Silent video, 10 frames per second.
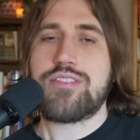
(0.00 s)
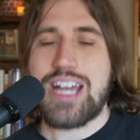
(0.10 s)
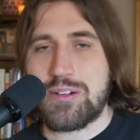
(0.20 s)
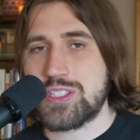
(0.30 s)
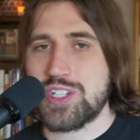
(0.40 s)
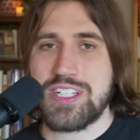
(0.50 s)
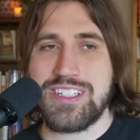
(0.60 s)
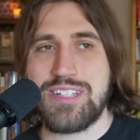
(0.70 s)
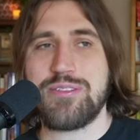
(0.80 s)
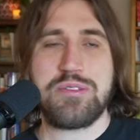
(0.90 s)
for how we're trying to
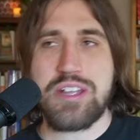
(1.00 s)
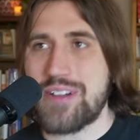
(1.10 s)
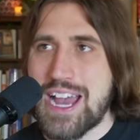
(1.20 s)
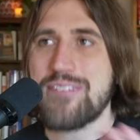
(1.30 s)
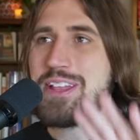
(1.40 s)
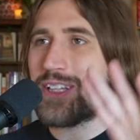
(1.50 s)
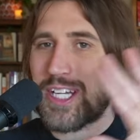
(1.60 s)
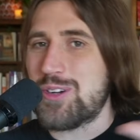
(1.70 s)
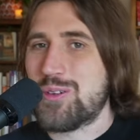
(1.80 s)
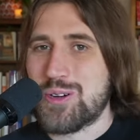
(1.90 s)
live, and we don't have that
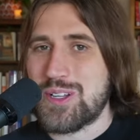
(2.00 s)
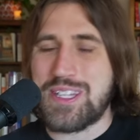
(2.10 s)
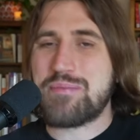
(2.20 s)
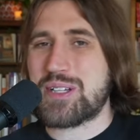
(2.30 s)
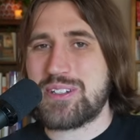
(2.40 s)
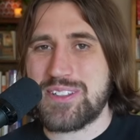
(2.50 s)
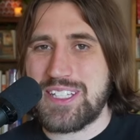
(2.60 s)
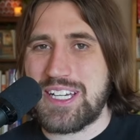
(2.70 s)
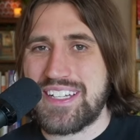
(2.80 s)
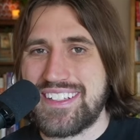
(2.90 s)
like aura that McCarthy
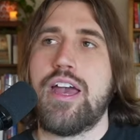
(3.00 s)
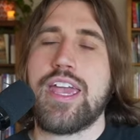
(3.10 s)
had.